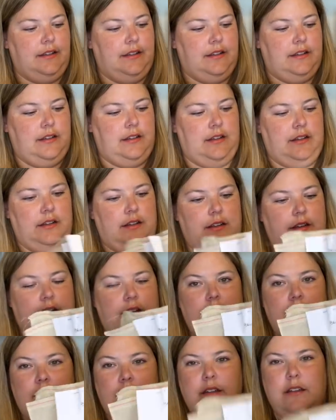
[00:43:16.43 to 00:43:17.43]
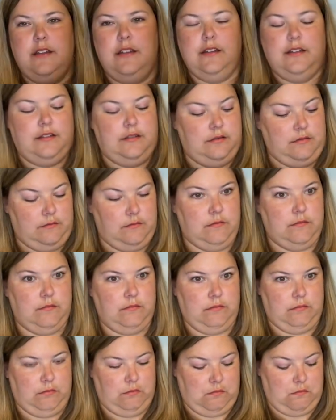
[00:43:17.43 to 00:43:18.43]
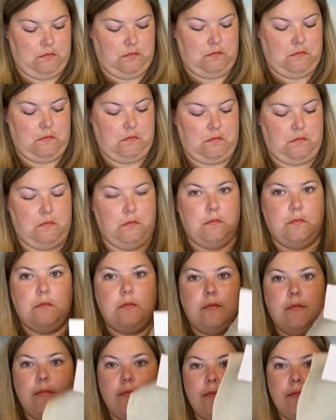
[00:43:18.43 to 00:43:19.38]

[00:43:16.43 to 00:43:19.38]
Nobody speaks.